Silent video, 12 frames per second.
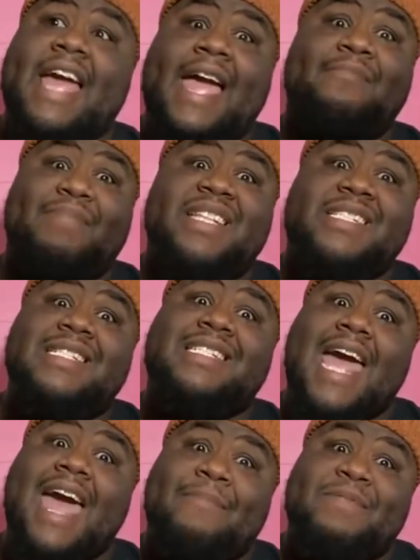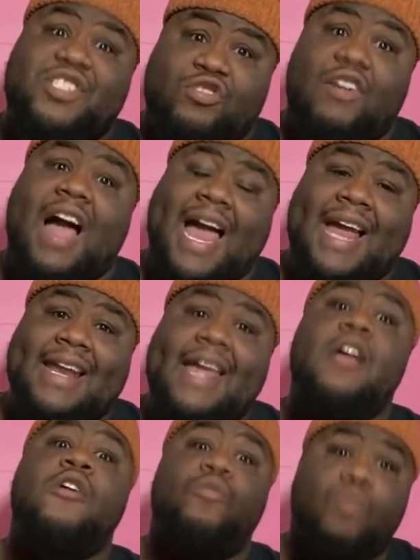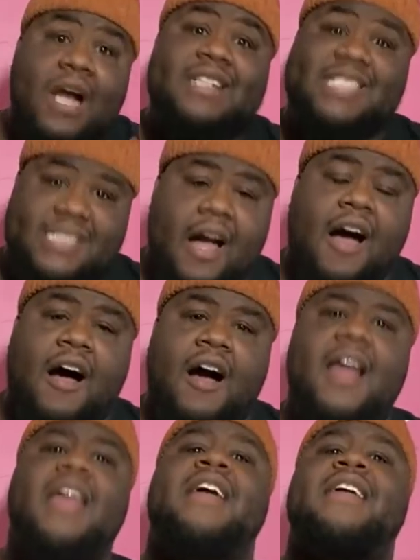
hey, bitch, this app is trying it, 1 star,